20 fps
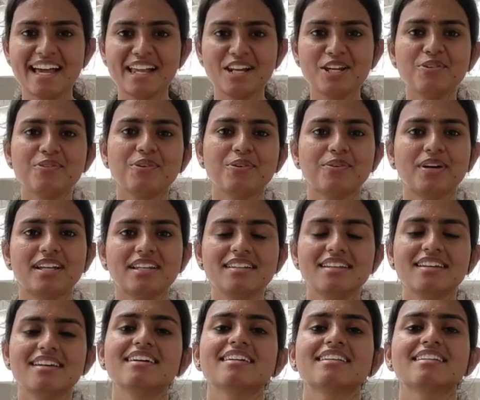Hello everyone,
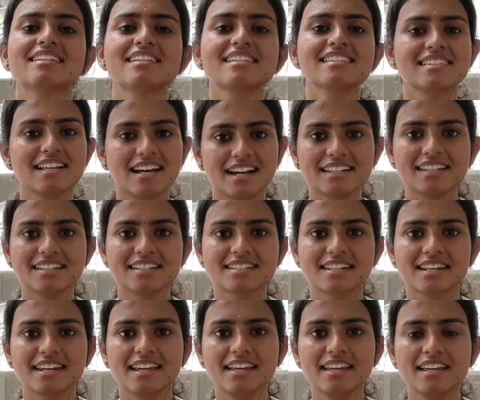this is Dhaanya
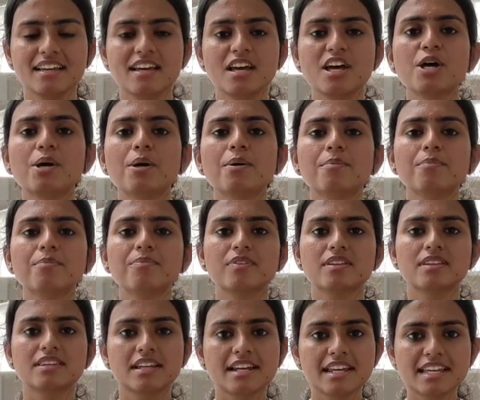Shree.
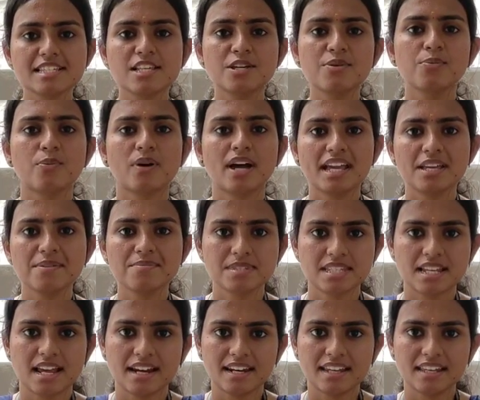The reason why I'm
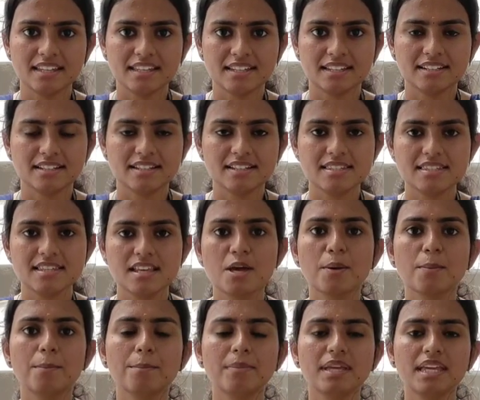standing here is
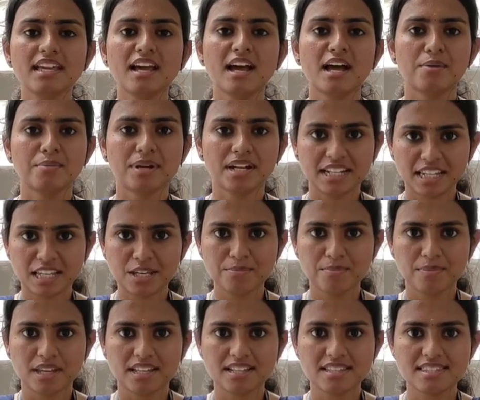me and my
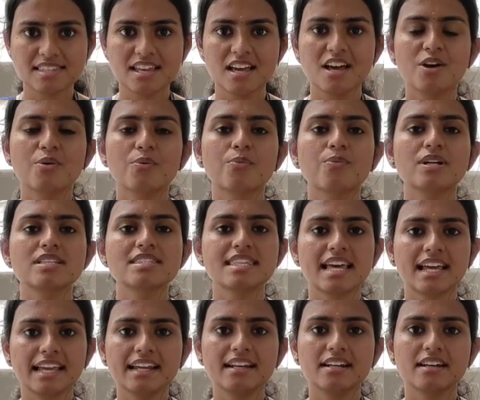teammates won
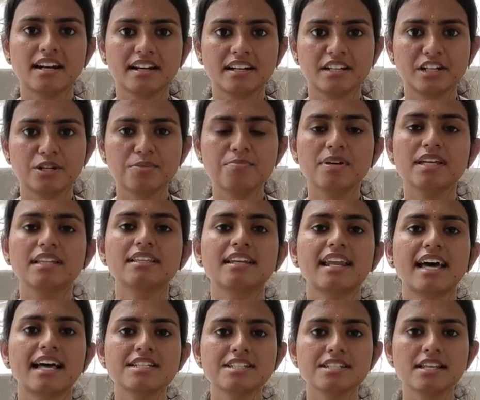second runner-up in the
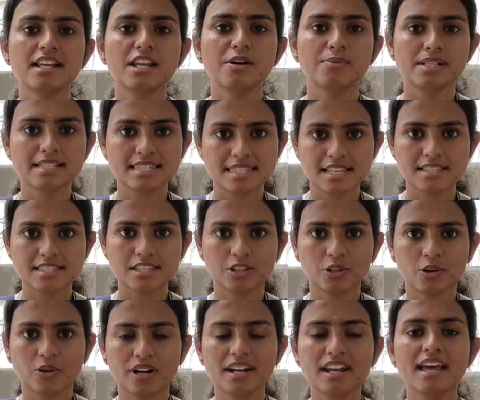national level
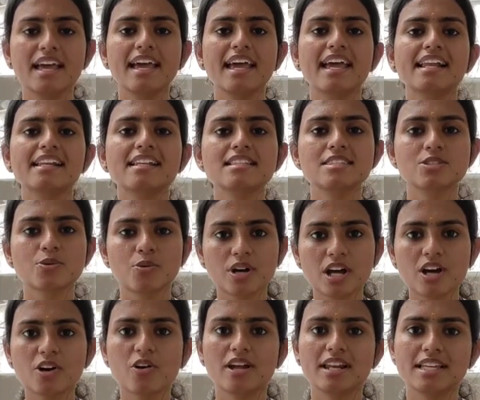sensathon held at
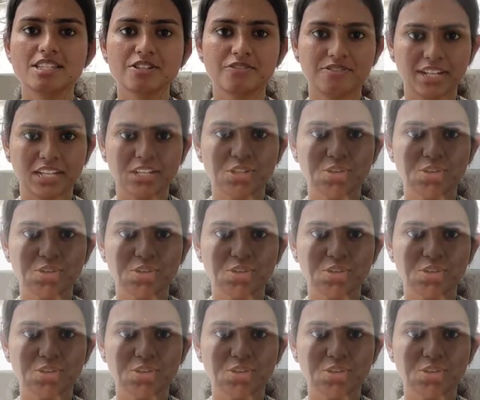Sona College of